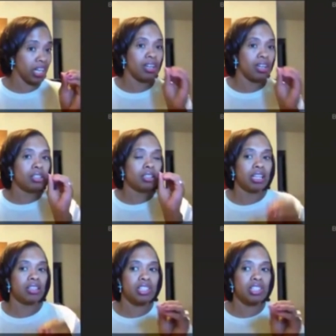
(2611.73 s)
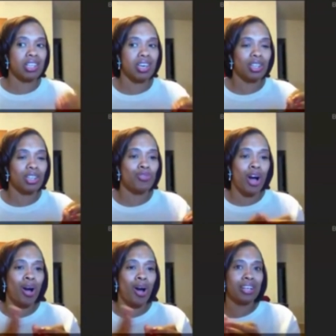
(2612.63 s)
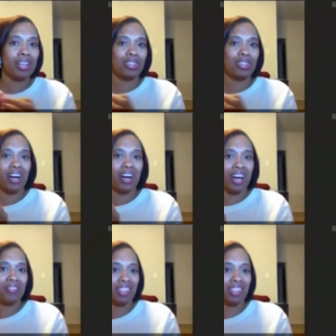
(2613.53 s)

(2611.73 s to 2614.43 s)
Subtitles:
Delina just said, you've already survived it.